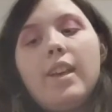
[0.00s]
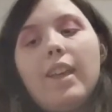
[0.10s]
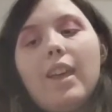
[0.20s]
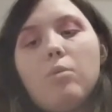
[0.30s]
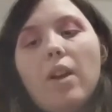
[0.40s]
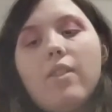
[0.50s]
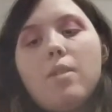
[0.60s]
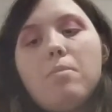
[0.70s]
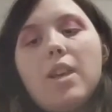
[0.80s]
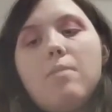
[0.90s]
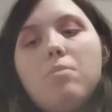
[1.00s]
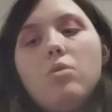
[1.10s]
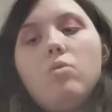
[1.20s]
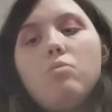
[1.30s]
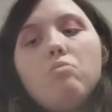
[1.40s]
get away with it.
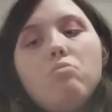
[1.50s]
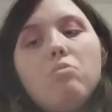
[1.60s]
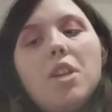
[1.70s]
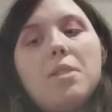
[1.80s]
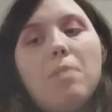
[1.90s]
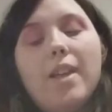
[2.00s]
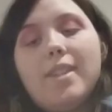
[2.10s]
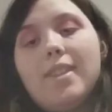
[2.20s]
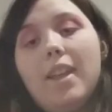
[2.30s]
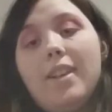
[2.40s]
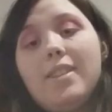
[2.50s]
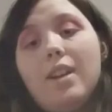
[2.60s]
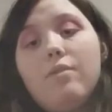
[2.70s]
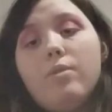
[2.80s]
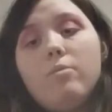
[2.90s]
People expected that
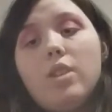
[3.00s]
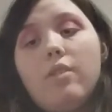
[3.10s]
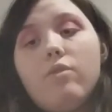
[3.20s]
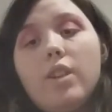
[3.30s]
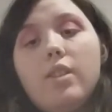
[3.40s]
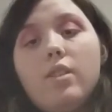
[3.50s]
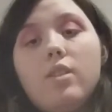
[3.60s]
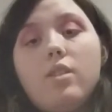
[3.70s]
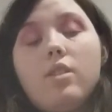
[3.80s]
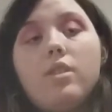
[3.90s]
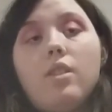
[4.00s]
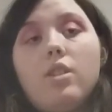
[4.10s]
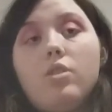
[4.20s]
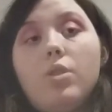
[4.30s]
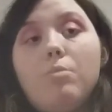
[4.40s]
stuff from Jeffery
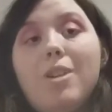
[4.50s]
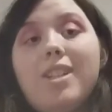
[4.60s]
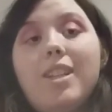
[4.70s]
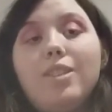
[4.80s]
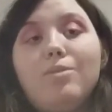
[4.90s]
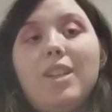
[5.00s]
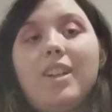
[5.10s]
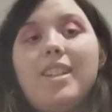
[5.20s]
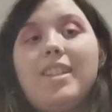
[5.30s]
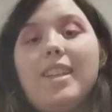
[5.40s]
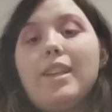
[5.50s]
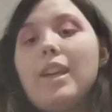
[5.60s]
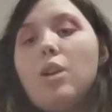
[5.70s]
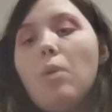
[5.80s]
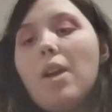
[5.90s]
Star Cosmetics. We kind of didn't
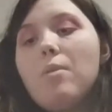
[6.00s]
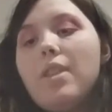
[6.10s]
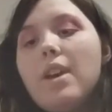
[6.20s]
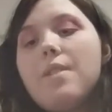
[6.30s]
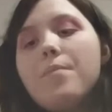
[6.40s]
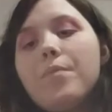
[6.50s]
get away with it.